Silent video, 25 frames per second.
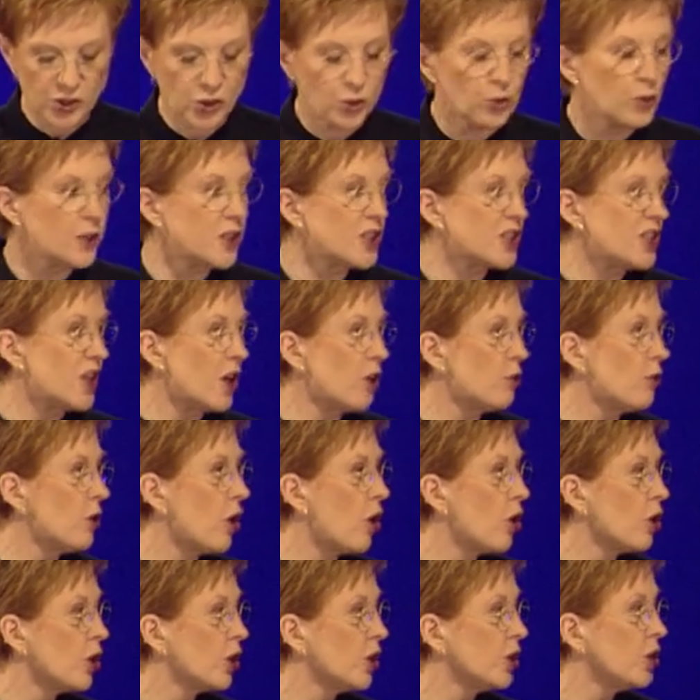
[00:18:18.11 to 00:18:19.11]
Who is no
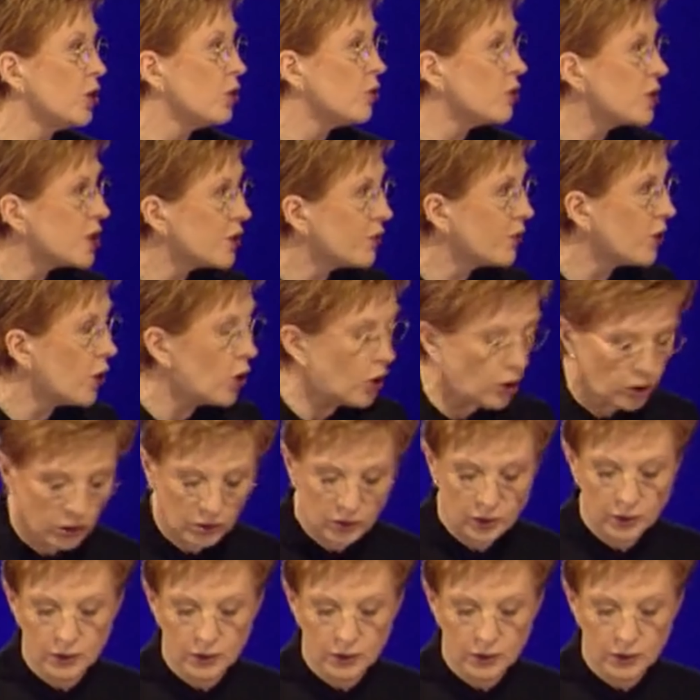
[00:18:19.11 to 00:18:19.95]
longer useful?